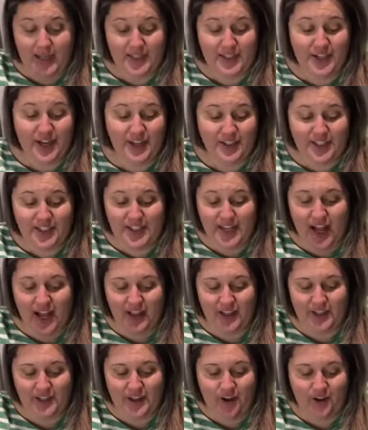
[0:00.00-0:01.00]
to
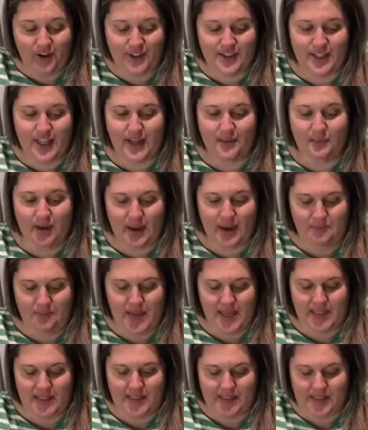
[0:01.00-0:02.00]
tell adults like by
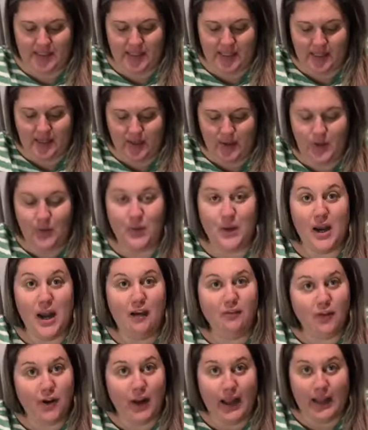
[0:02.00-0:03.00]
Miss
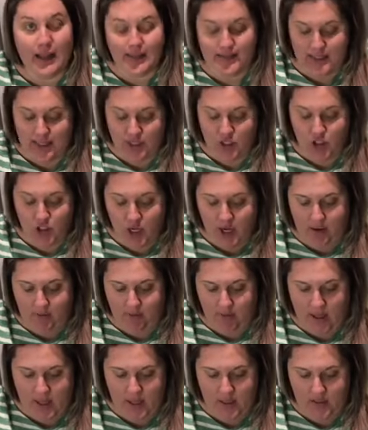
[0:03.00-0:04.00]
whatever. I guess I should have,
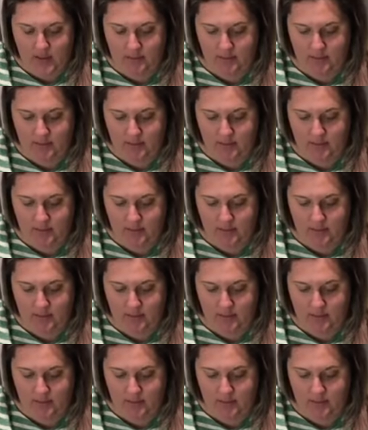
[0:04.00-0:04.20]
huh?